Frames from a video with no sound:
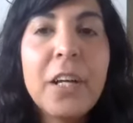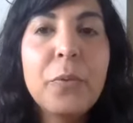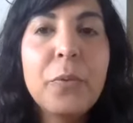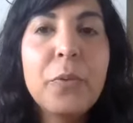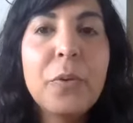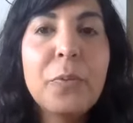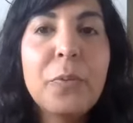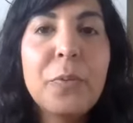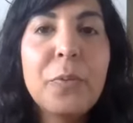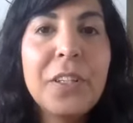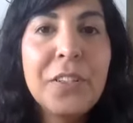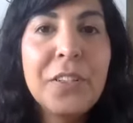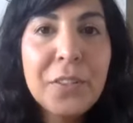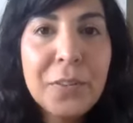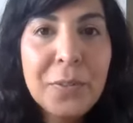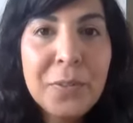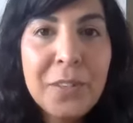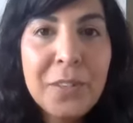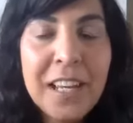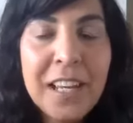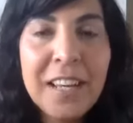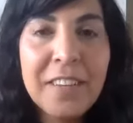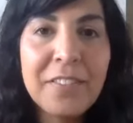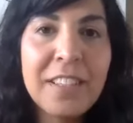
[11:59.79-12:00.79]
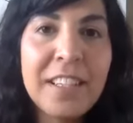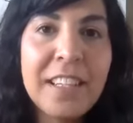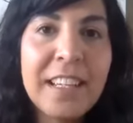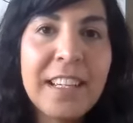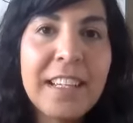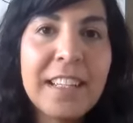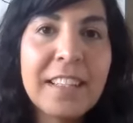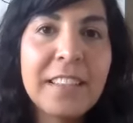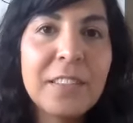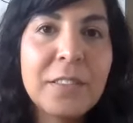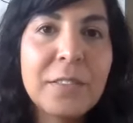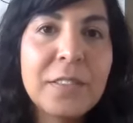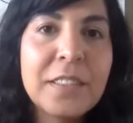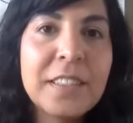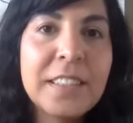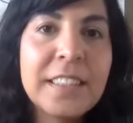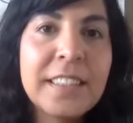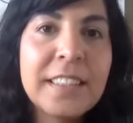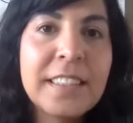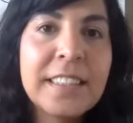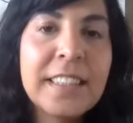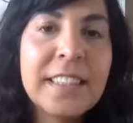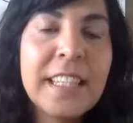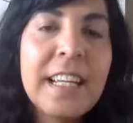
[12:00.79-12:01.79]
When we don't have a
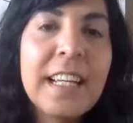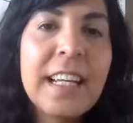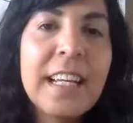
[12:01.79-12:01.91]
diagnosis,